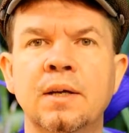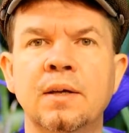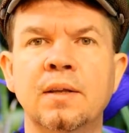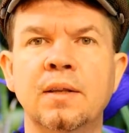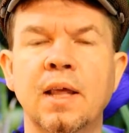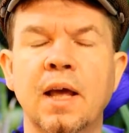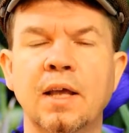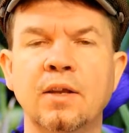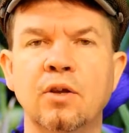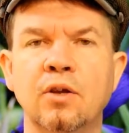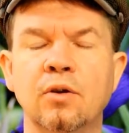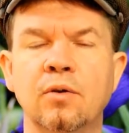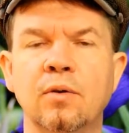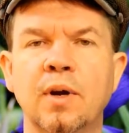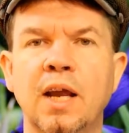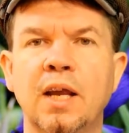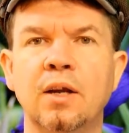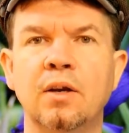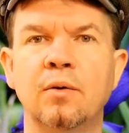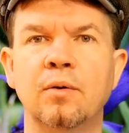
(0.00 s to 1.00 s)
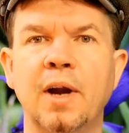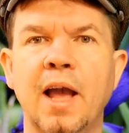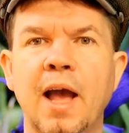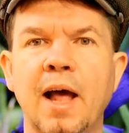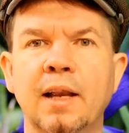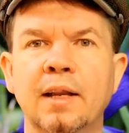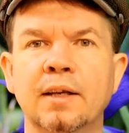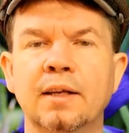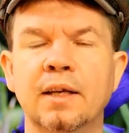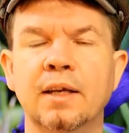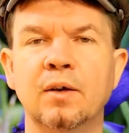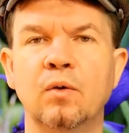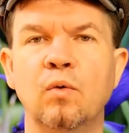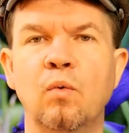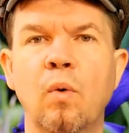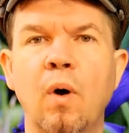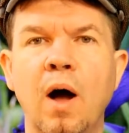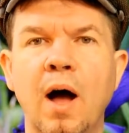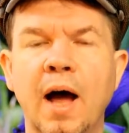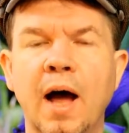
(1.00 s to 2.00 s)
that you create your reality.
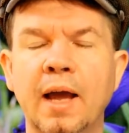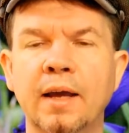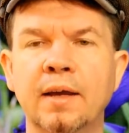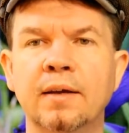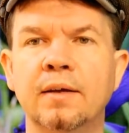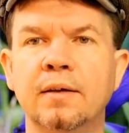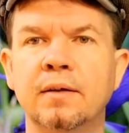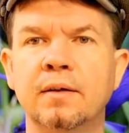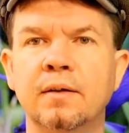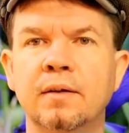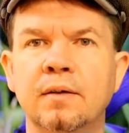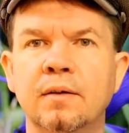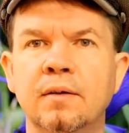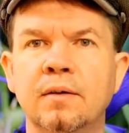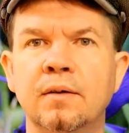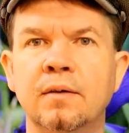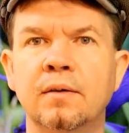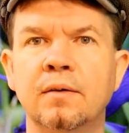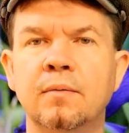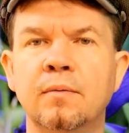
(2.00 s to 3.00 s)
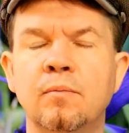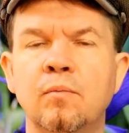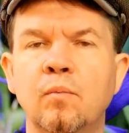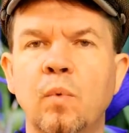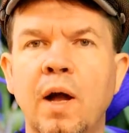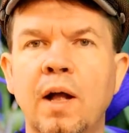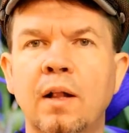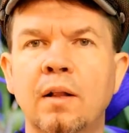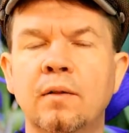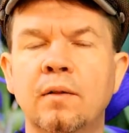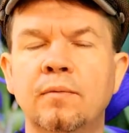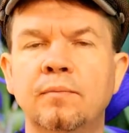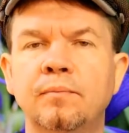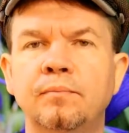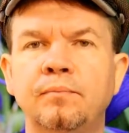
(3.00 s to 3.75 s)
Why? Well,